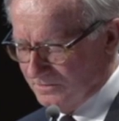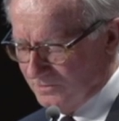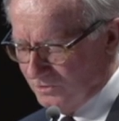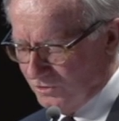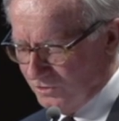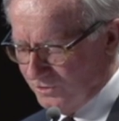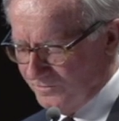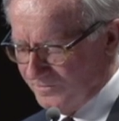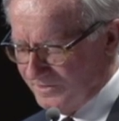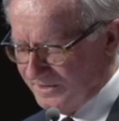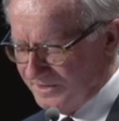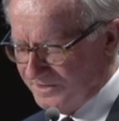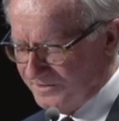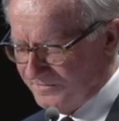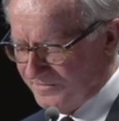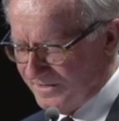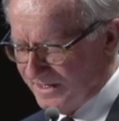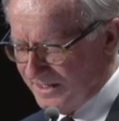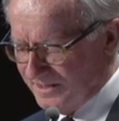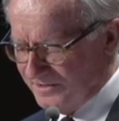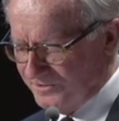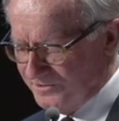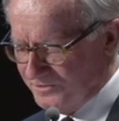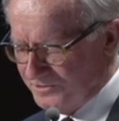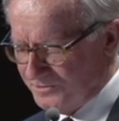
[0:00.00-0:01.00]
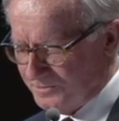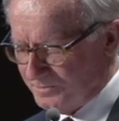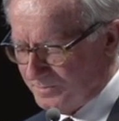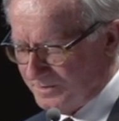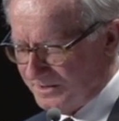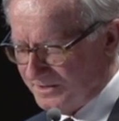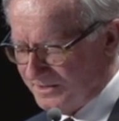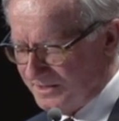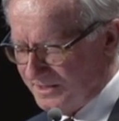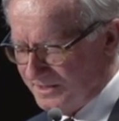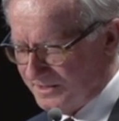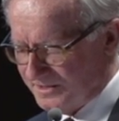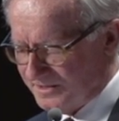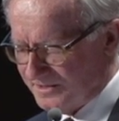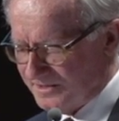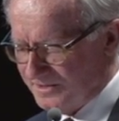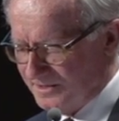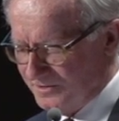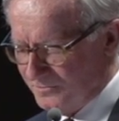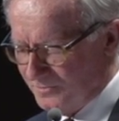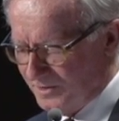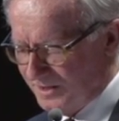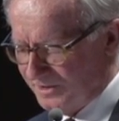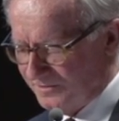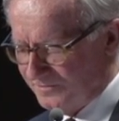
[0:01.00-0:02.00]
all of these values persist
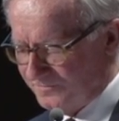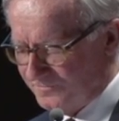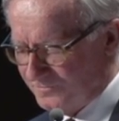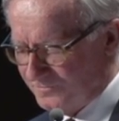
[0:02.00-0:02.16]
in one